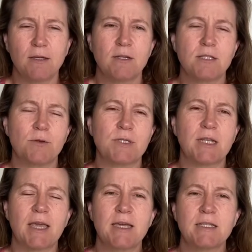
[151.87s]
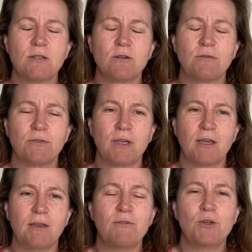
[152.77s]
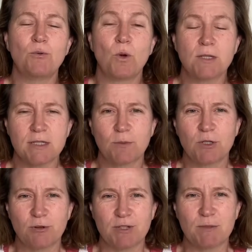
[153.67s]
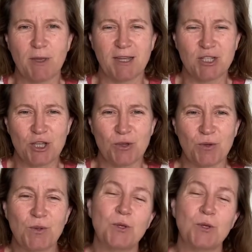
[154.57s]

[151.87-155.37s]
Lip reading: So it's a case of, if you want someone to respect you,